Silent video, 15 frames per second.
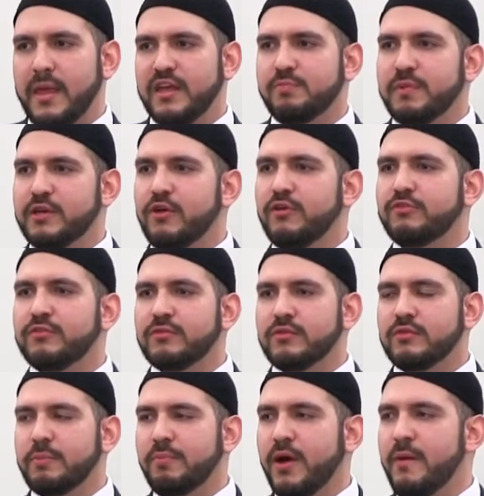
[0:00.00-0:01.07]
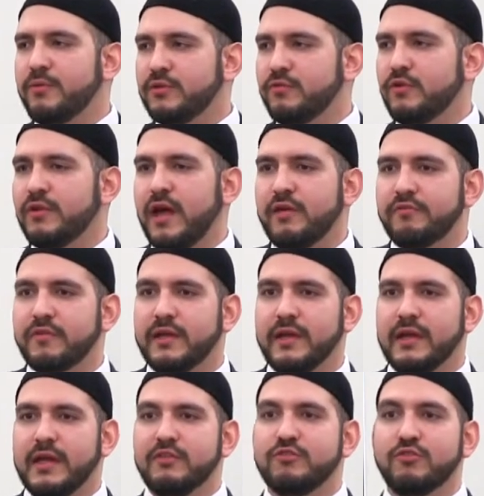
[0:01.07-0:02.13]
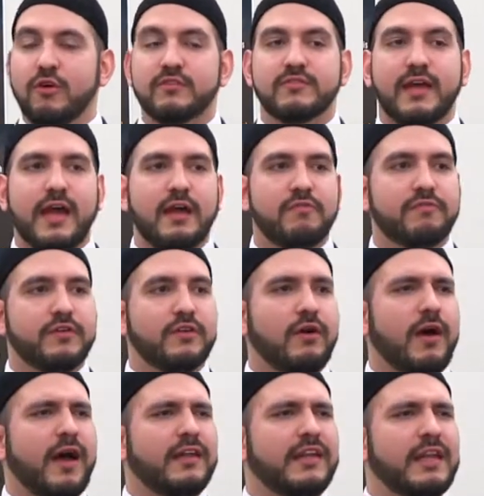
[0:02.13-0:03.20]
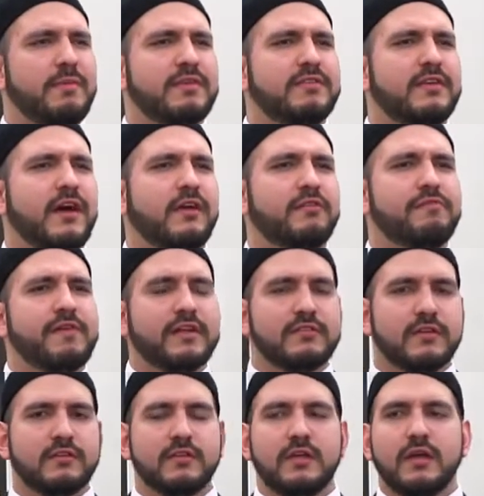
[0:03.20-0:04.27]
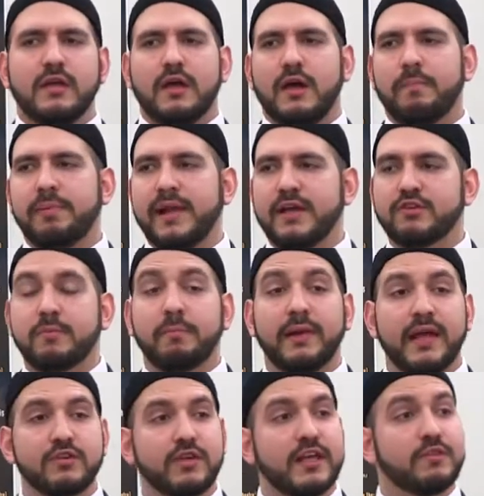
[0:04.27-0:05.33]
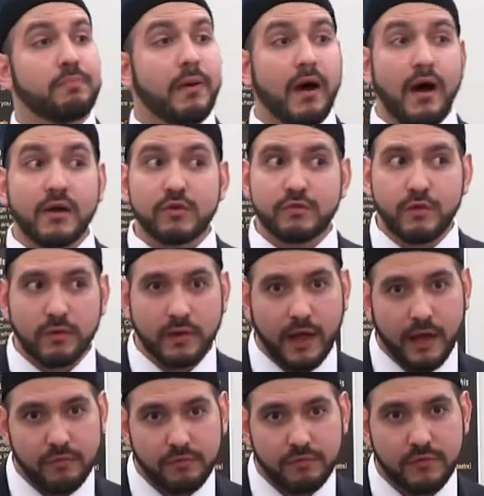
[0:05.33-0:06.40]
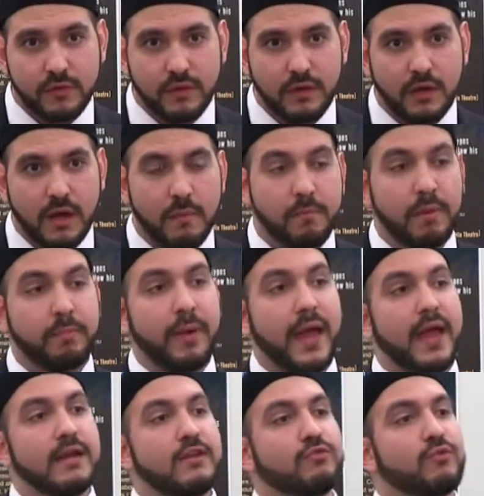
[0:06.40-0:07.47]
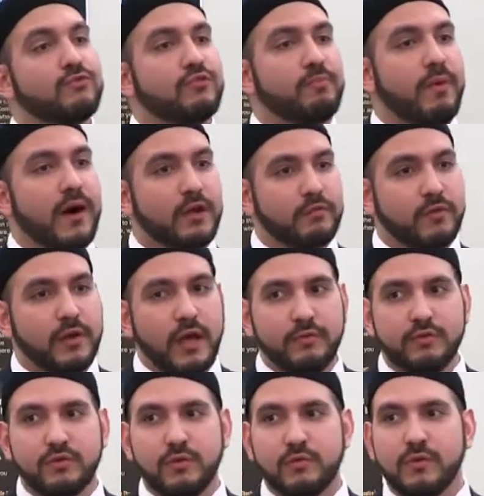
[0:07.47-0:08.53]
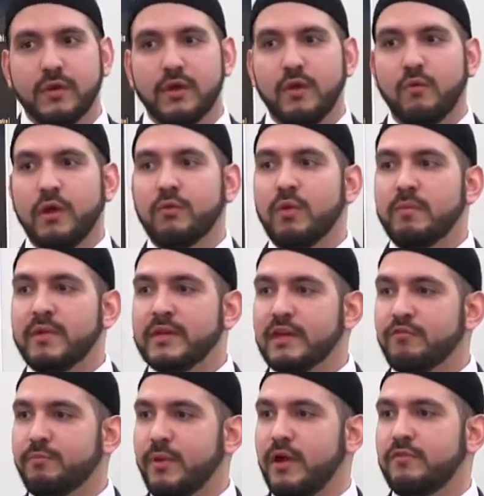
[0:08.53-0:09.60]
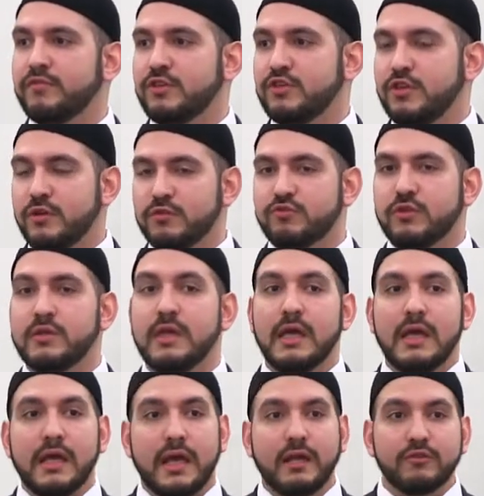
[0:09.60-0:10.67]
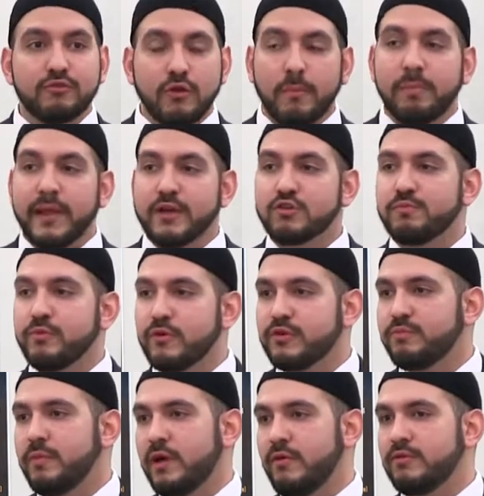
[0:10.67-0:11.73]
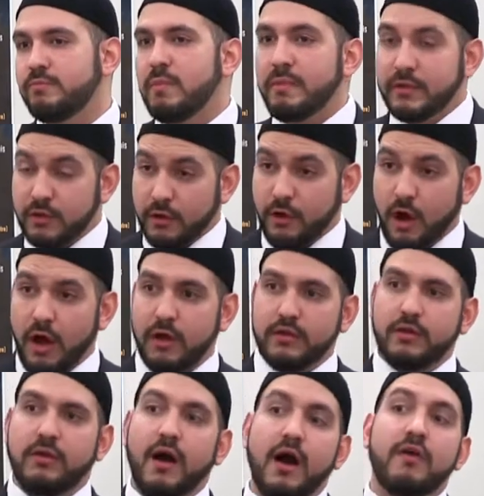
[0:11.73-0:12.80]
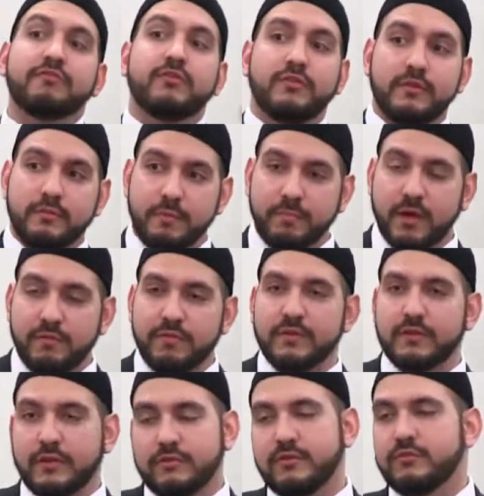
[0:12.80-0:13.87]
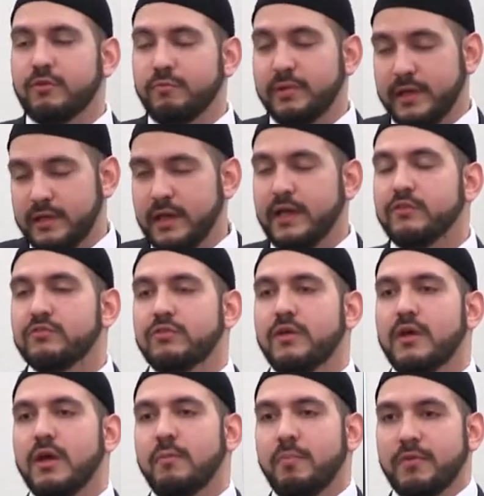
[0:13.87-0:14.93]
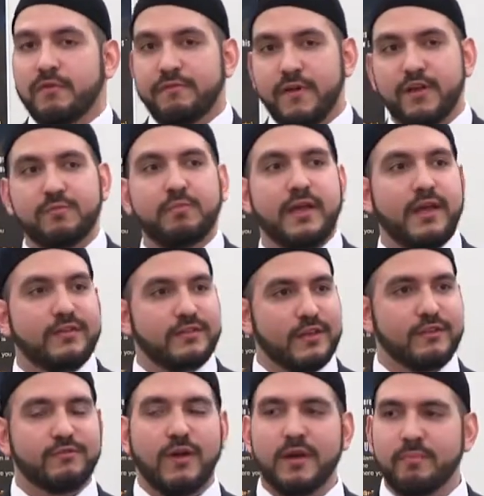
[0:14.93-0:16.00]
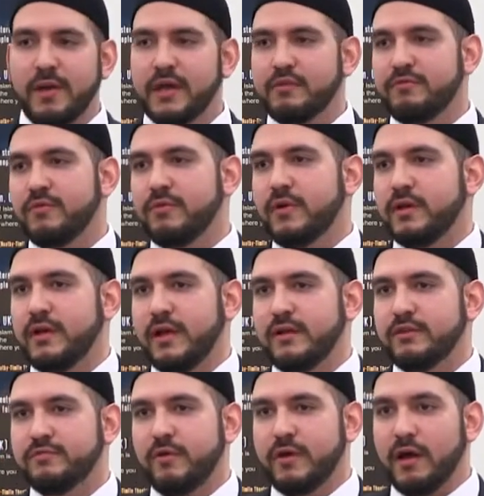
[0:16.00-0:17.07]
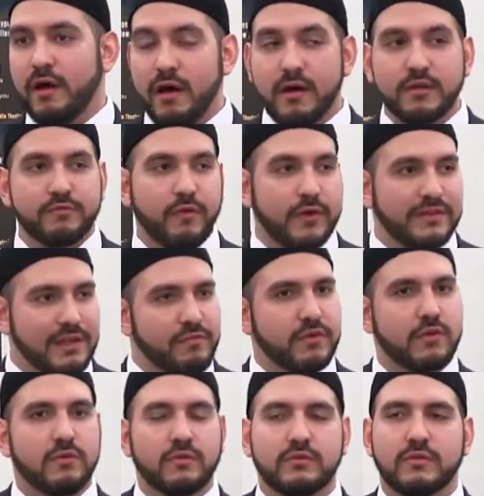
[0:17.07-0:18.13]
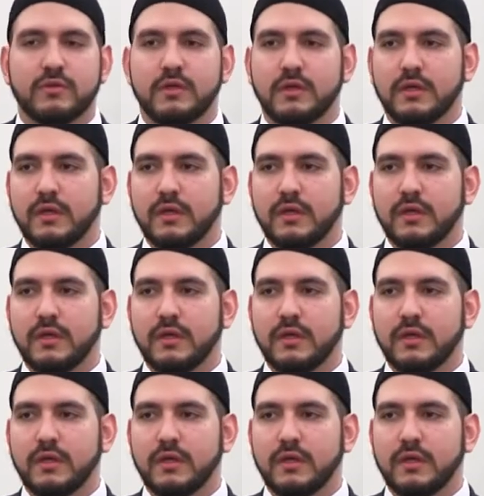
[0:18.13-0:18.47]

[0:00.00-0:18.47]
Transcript: It's because the purpose of your life is not to have unlimited, unfettered pleasure. Pleasure is part of your life, but pain is also part of your life too. When women give birth to children, it's not a pleasurable experience. Maybe after the birthing is complete, yes, but the first bit is very painful and it's very hard. It's very difficult.